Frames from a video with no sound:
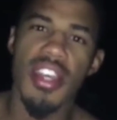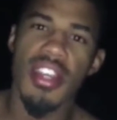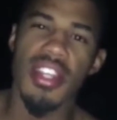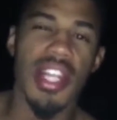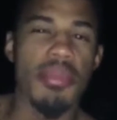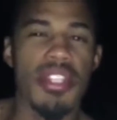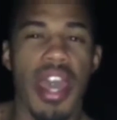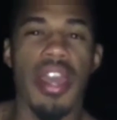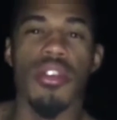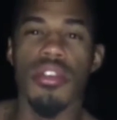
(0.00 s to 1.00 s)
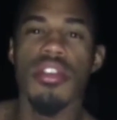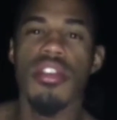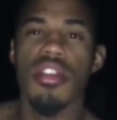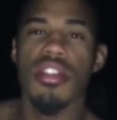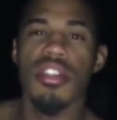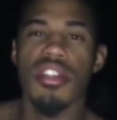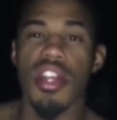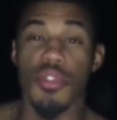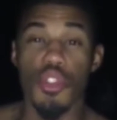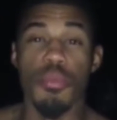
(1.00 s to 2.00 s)
to claim the title
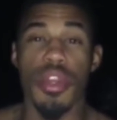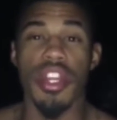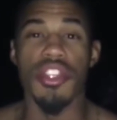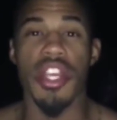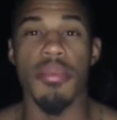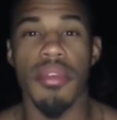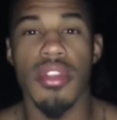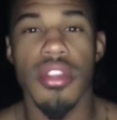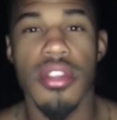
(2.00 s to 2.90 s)
of Super Indy Champion.